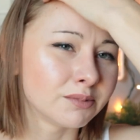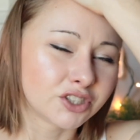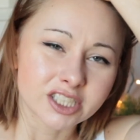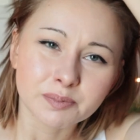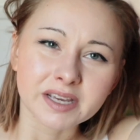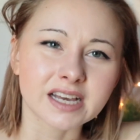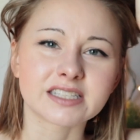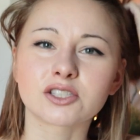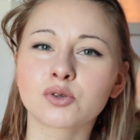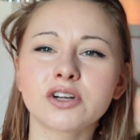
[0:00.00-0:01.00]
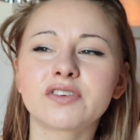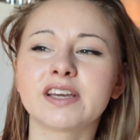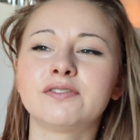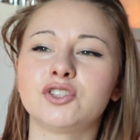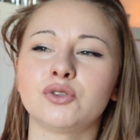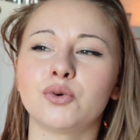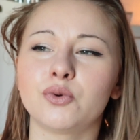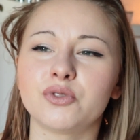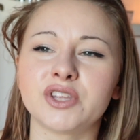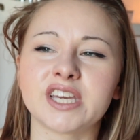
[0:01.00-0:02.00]
just because it sort of gives
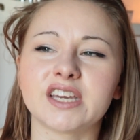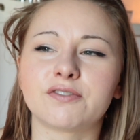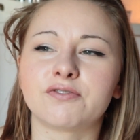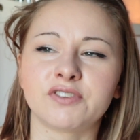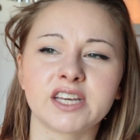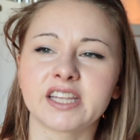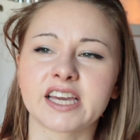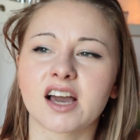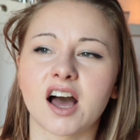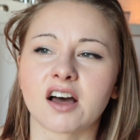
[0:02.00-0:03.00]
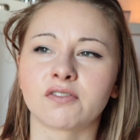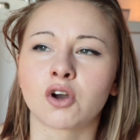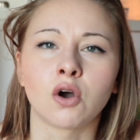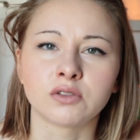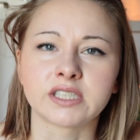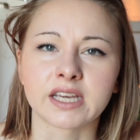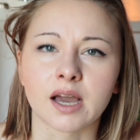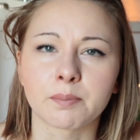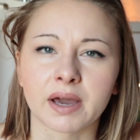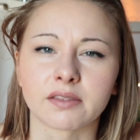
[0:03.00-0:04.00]
you the feeling of cozying
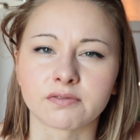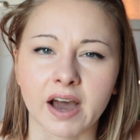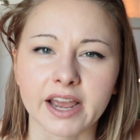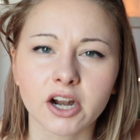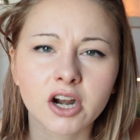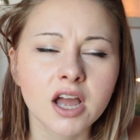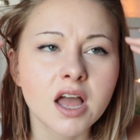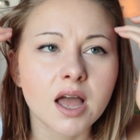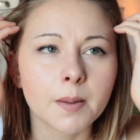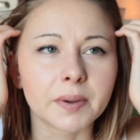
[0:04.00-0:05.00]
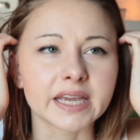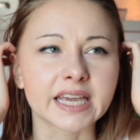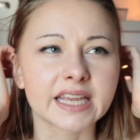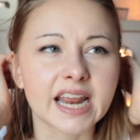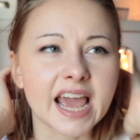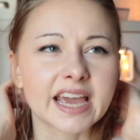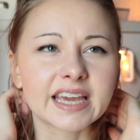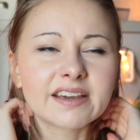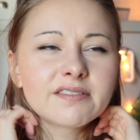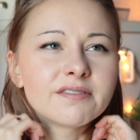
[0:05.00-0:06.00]
up by the fire, but in
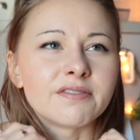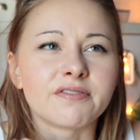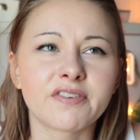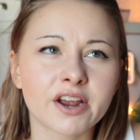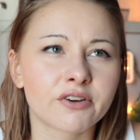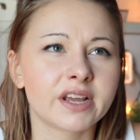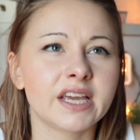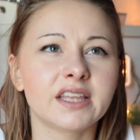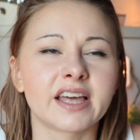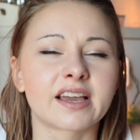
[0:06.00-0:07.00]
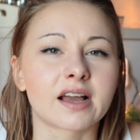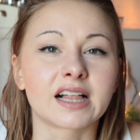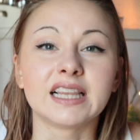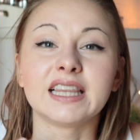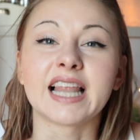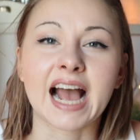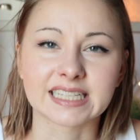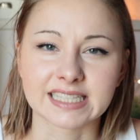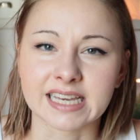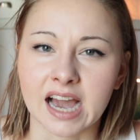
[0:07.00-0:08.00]
a very, like,
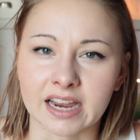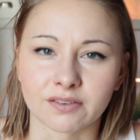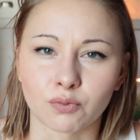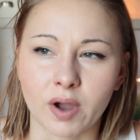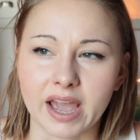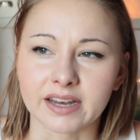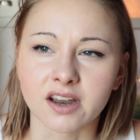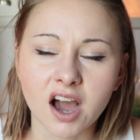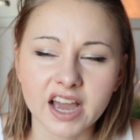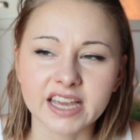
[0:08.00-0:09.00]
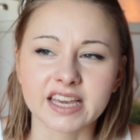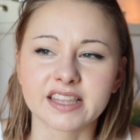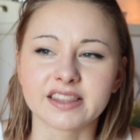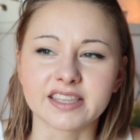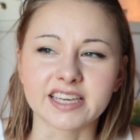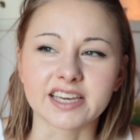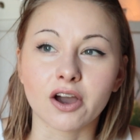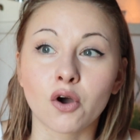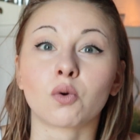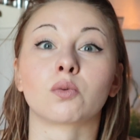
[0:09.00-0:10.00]
classy kind of way. Not in the,
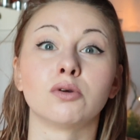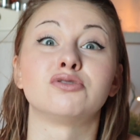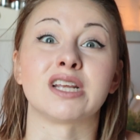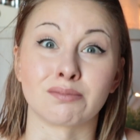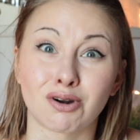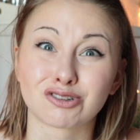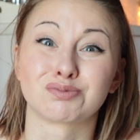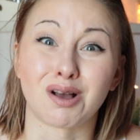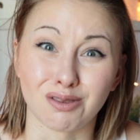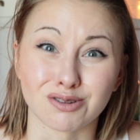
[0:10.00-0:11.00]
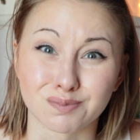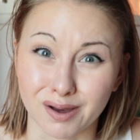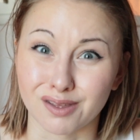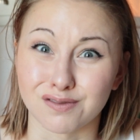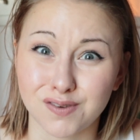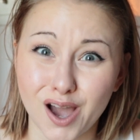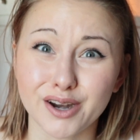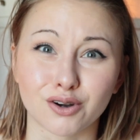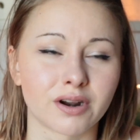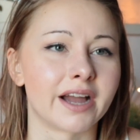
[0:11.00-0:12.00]
oh, we're roasting marshmallows by the
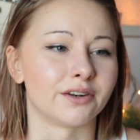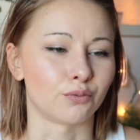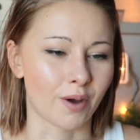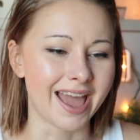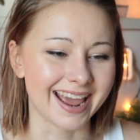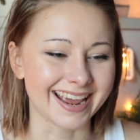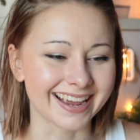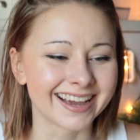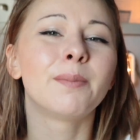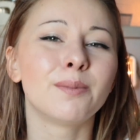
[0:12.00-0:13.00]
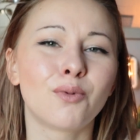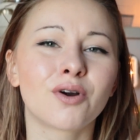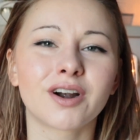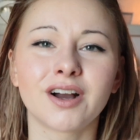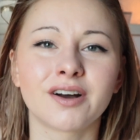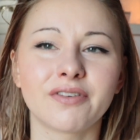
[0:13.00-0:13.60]
fire kind of way, but more of